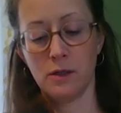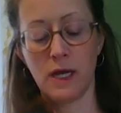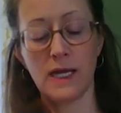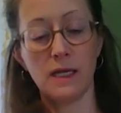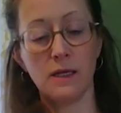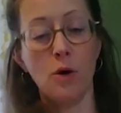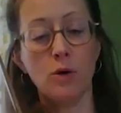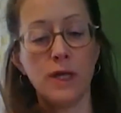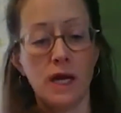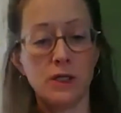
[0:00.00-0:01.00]
I can
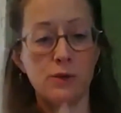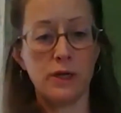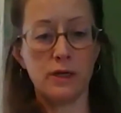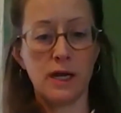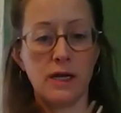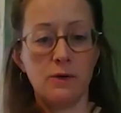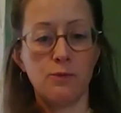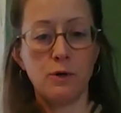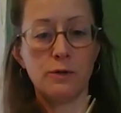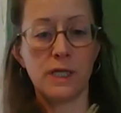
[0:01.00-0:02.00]
hold on to it and kind of
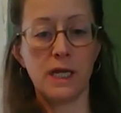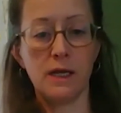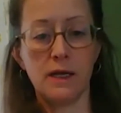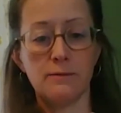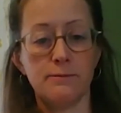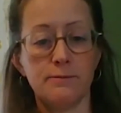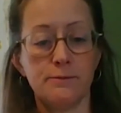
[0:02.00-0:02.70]
rotate it.